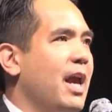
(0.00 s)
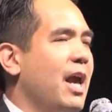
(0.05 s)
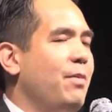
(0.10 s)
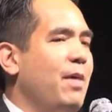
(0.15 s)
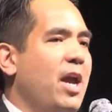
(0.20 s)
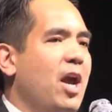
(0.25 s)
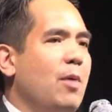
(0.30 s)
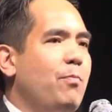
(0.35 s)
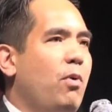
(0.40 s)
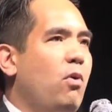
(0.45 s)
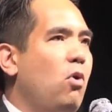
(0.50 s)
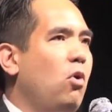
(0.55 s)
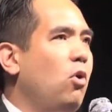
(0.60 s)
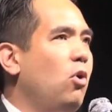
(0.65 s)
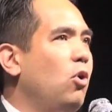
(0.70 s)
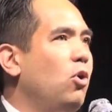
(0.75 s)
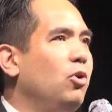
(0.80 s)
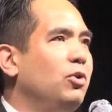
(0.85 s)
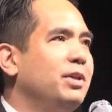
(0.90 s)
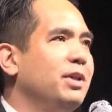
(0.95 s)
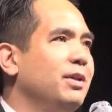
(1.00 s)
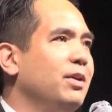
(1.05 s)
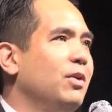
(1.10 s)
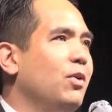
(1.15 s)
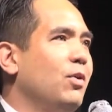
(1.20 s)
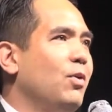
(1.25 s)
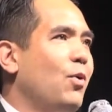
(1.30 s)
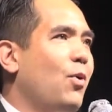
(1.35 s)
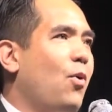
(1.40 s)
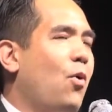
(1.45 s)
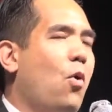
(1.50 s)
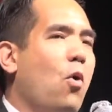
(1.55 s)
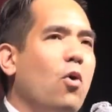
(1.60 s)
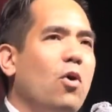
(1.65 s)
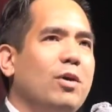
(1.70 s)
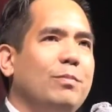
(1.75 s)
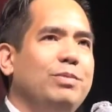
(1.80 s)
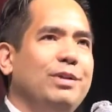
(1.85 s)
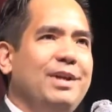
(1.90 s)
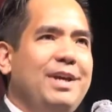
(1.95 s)
and they uphold
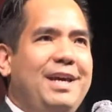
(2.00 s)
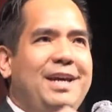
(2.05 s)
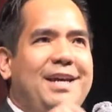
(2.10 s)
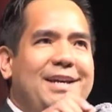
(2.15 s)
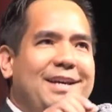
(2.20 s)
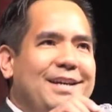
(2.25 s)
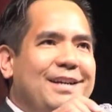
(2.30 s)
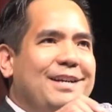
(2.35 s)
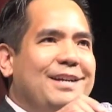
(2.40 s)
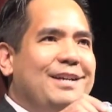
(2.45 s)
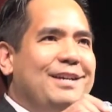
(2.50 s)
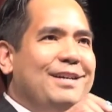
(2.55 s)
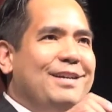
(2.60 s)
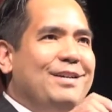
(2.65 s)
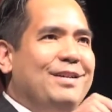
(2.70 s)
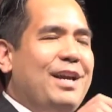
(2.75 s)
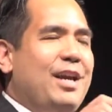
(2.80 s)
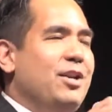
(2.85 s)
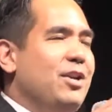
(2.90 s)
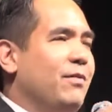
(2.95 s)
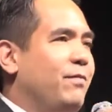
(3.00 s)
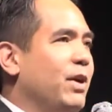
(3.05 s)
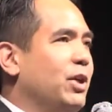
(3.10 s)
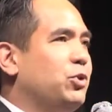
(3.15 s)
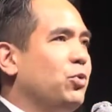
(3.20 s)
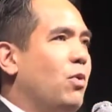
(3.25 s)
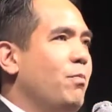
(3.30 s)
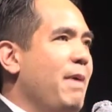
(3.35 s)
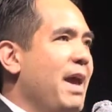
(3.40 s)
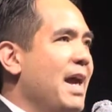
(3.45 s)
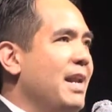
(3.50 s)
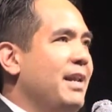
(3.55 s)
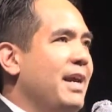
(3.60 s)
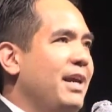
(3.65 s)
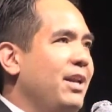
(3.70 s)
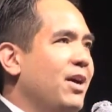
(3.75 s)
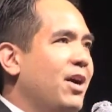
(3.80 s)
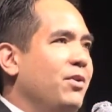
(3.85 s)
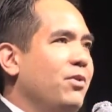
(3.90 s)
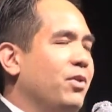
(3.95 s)
horribly the individual
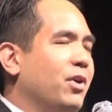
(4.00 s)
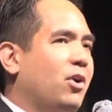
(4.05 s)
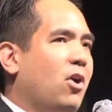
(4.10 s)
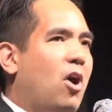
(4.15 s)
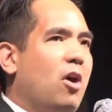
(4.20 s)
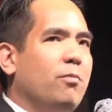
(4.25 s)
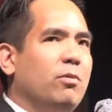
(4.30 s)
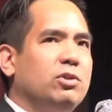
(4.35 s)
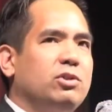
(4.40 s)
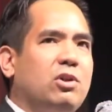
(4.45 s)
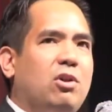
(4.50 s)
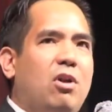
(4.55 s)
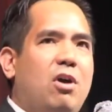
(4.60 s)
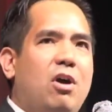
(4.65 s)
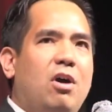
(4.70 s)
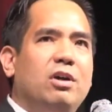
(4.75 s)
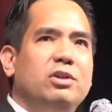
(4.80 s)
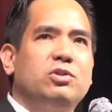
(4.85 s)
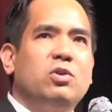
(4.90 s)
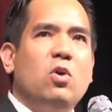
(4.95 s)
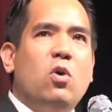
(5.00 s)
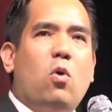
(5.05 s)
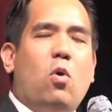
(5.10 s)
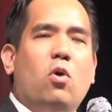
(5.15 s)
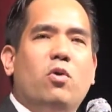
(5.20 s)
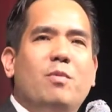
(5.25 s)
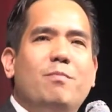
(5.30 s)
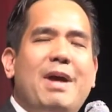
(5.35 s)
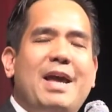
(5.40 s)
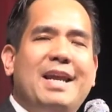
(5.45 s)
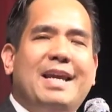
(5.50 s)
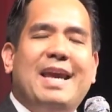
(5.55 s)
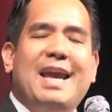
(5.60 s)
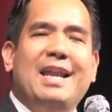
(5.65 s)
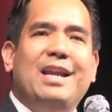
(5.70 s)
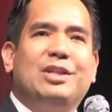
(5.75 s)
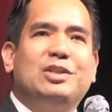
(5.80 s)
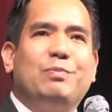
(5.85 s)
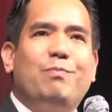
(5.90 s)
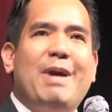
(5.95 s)
mandate under the Commerce Clause or the
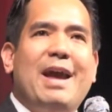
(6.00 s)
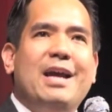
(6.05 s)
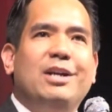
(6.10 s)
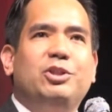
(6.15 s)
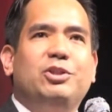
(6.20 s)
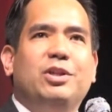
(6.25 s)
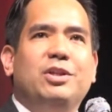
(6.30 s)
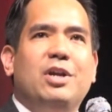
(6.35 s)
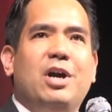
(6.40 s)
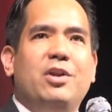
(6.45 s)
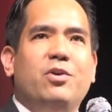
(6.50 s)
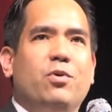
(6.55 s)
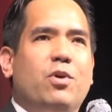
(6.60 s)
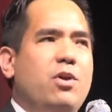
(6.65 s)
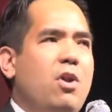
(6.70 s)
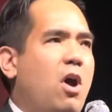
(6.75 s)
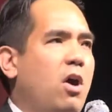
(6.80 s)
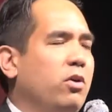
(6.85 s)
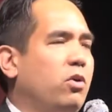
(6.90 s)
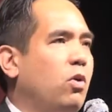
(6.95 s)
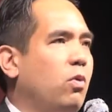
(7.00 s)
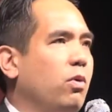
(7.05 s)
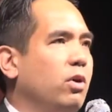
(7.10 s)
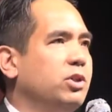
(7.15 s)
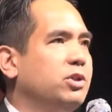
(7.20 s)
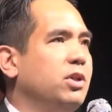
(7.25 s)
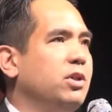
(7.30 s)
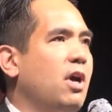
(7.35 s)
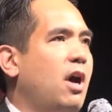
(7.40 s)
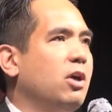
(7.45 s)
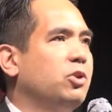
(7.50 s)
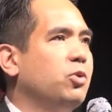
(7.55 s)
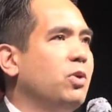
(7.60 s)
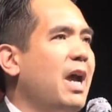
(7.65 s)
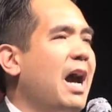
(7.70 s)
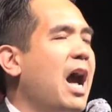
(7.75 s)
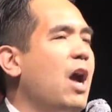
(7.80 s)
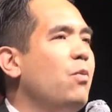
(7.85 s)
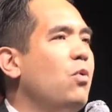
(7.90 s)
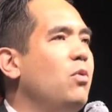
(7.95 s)
Medicaid expansion under a non-coercion
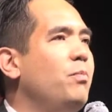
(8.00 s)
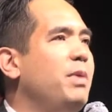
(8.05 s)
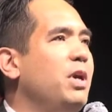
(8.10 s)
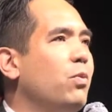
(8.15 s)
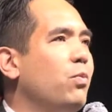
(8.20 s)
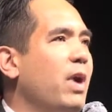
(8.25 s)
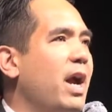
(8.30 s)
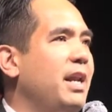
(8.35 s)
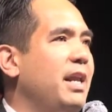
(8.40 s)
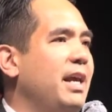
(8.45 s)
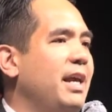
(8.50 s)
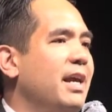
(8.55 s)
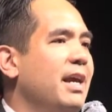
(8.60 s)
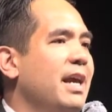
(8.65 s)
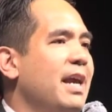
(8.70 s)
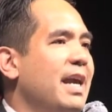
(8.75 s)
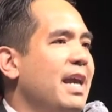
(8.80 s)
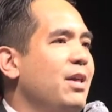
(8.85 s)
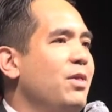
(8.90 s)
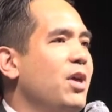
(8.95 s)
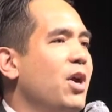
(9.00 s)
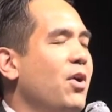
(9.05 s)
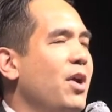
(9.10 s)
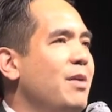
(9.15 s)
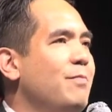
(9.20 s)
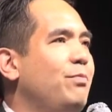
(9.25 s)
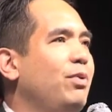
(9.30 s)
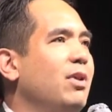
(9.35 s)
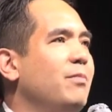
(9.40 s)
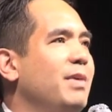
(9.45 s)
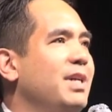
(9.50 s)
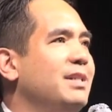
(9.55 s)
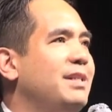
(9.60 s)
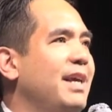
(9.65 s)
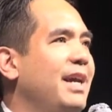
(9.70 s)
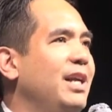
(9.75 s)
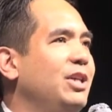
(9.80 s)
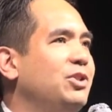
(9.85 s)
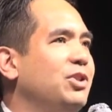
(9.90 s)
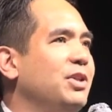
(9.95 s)
doctrine, I will be ready in their
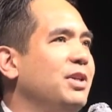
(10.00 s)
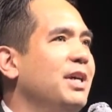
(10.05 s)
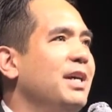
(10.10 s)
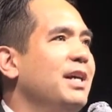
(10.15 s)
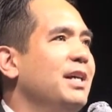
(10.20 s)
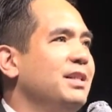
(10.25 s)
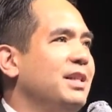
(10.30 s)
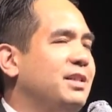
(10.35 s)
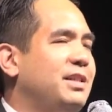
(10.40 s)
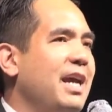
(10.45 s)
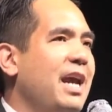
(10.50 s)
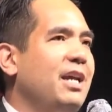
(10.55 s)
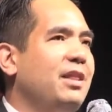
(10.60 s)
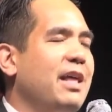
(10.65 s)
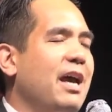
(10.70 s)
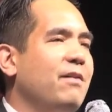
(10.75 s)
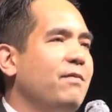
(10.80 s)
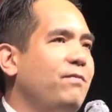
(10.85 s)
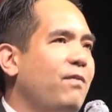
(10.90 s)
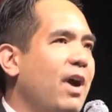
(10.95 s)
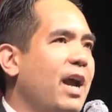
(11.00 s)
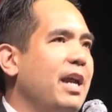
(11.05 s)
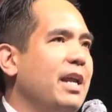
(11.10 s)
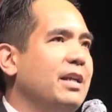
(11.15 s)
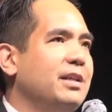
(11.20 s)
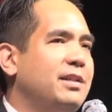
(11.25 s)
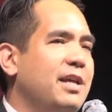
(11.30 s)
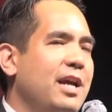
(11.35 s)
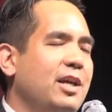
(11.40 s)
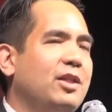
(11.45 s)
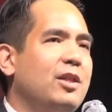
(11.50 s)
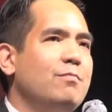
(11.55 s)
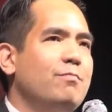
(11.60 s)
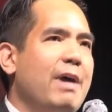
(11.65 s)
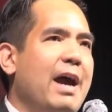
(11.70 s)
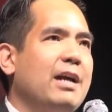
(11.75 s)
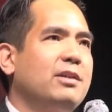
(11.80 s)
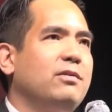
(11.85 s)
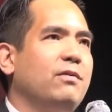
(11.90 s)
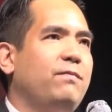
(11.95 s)
implementation to take that fight and take them
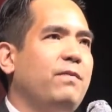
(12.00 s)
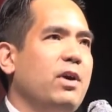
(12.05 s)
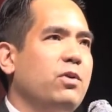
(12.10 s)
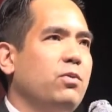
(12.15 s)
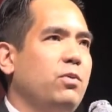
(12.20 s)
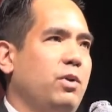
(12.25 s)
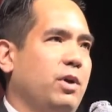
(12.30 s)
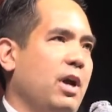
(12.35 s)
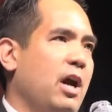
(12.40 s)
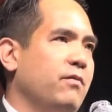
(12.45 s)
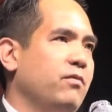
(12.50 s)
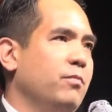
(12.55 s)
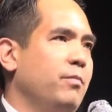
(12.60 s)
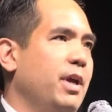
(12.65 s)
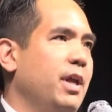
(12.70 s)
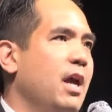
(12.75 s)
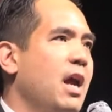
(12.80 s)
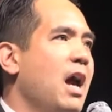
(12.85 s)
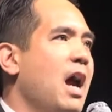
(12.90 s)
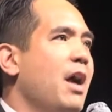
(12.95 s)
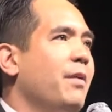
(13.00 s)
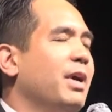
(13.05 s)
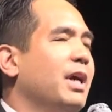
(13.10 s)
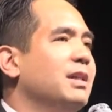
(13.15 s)
back to federal government.